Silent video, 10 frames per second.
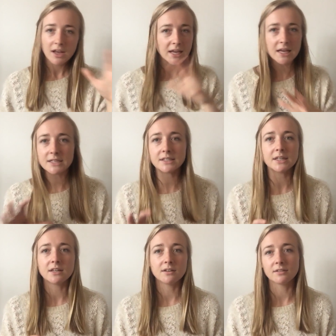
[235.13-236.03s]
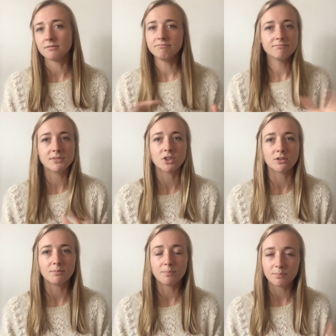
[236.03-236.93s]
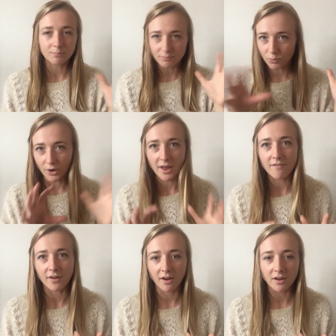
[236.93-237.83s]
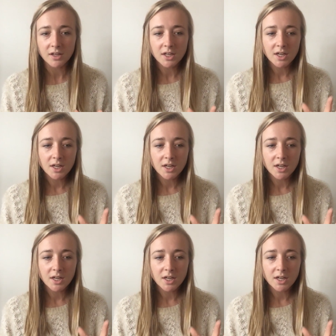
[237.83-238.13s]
easy to, whatever.